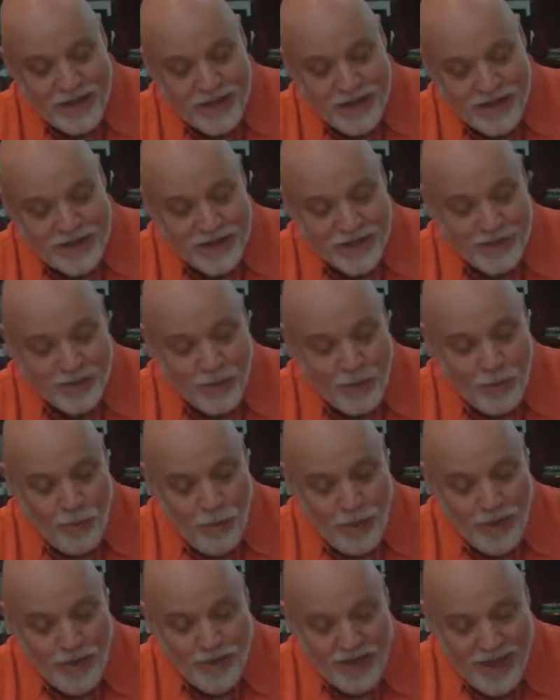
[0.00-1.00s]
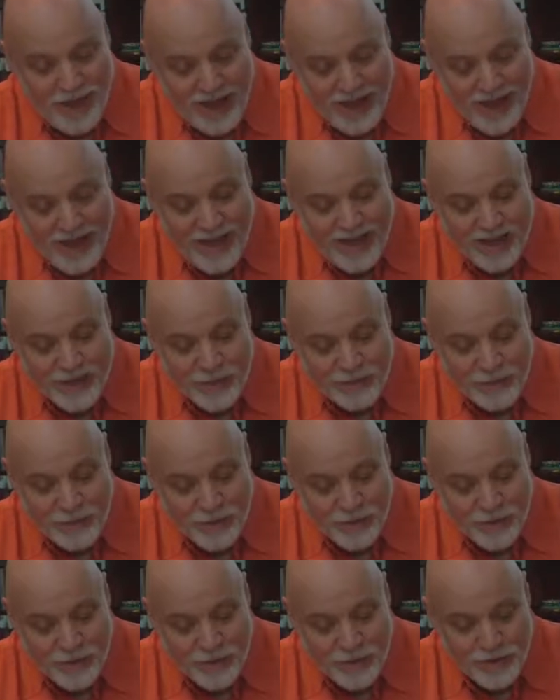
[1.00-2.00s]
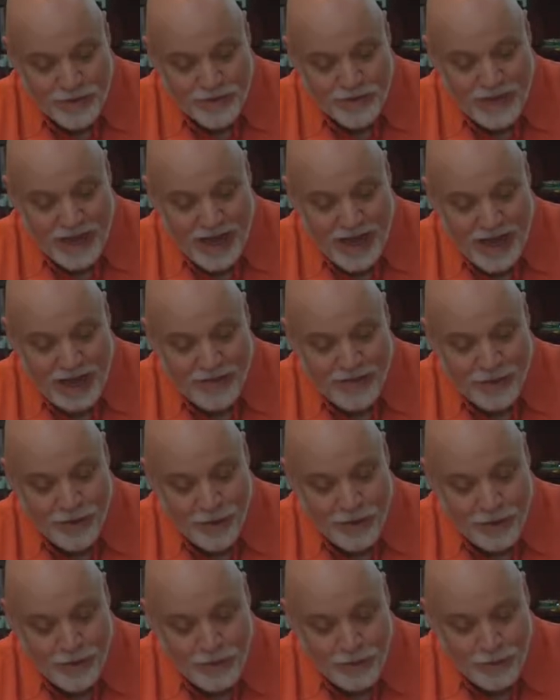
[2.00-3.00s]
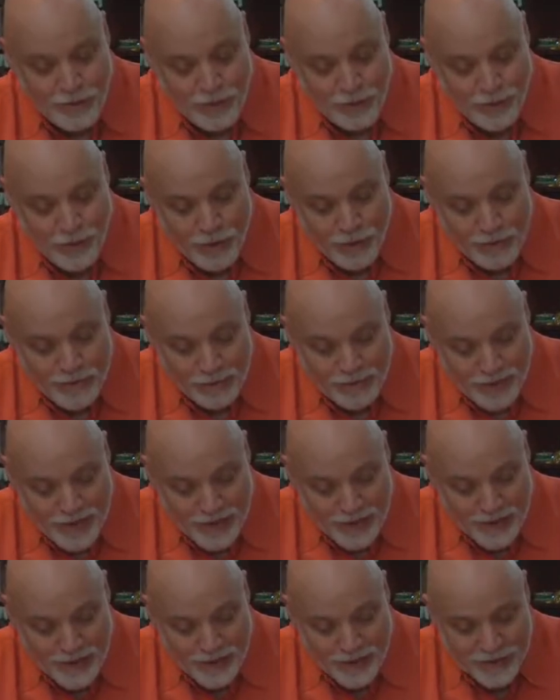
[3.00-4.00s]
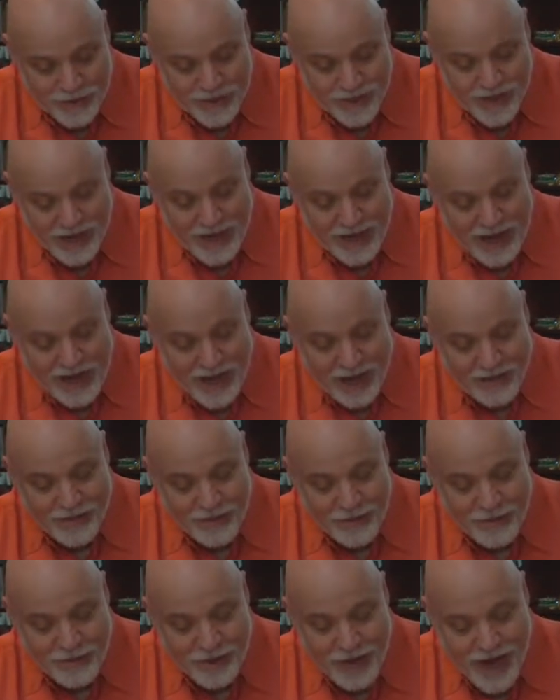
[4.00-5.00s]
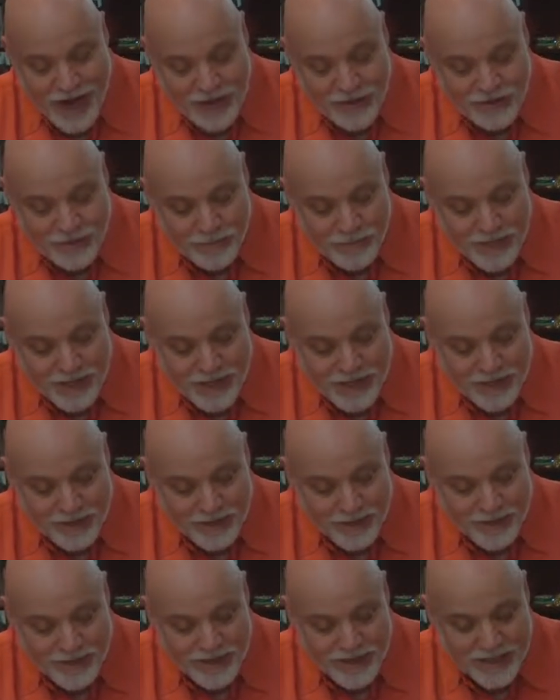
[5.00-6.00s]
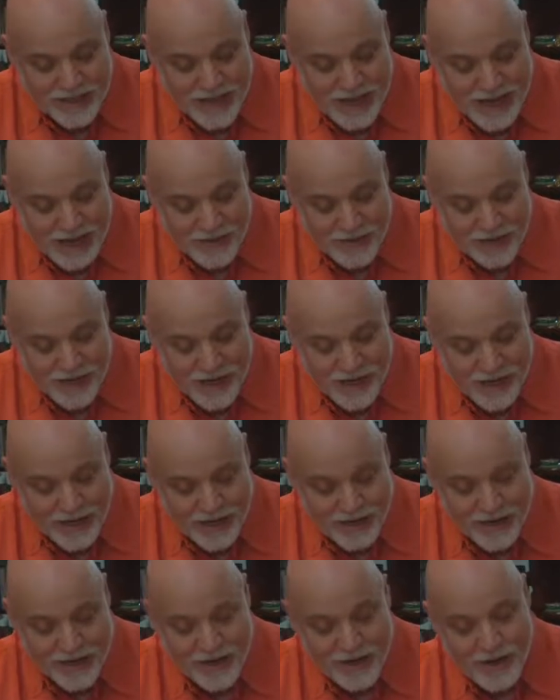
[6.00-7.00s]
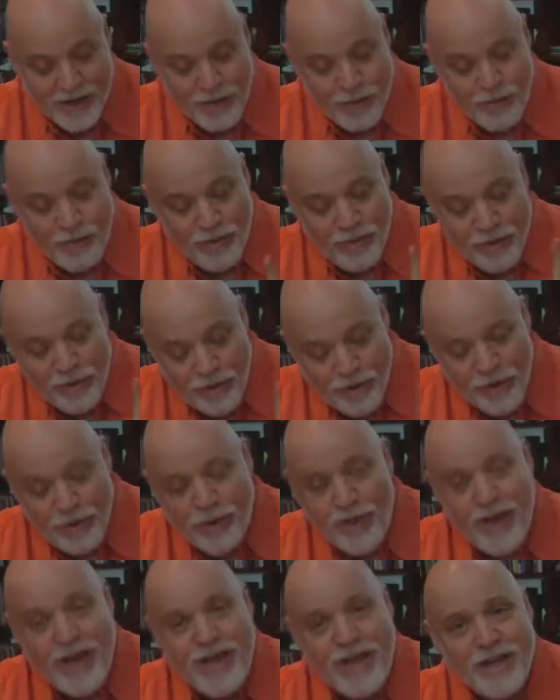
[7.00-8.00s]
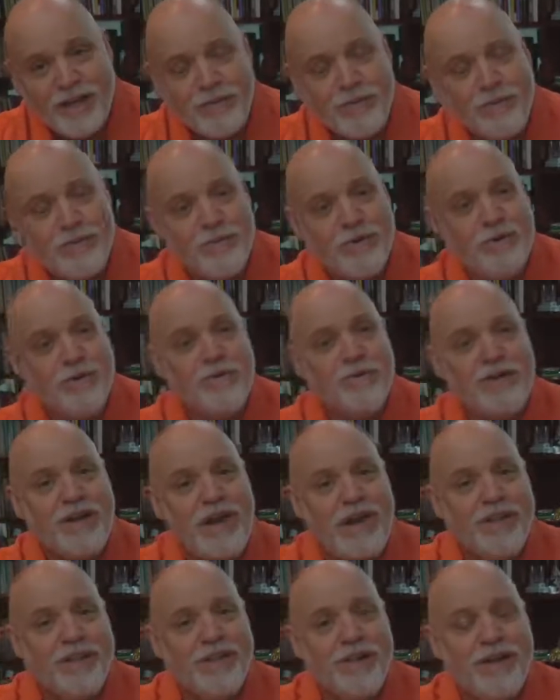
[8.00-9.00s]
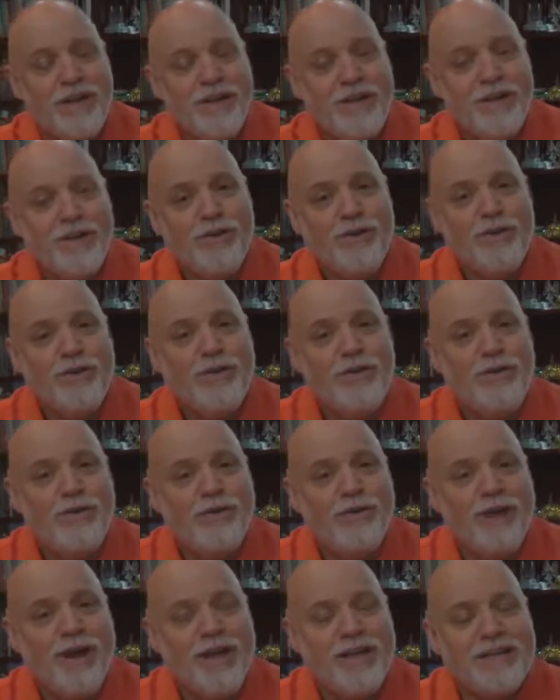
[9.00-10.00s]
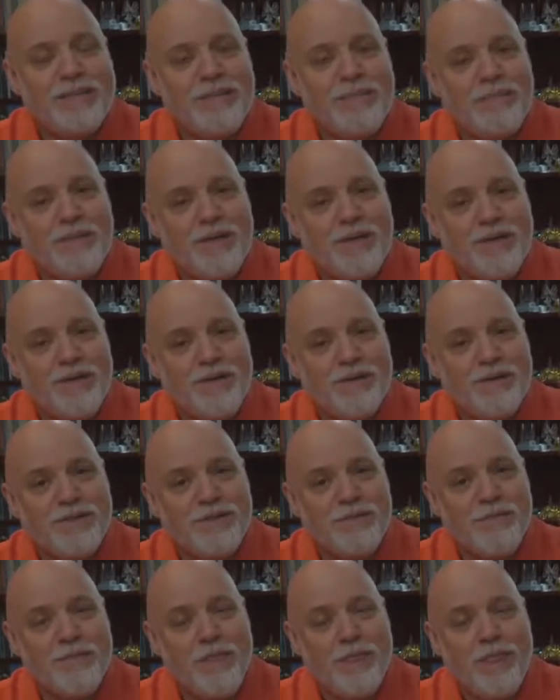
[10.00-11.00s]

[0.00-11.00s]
it says, "When the hay is removed and the new growth appears and the grass from the hills is gathered in." When the new hay is removed and the new grass appears.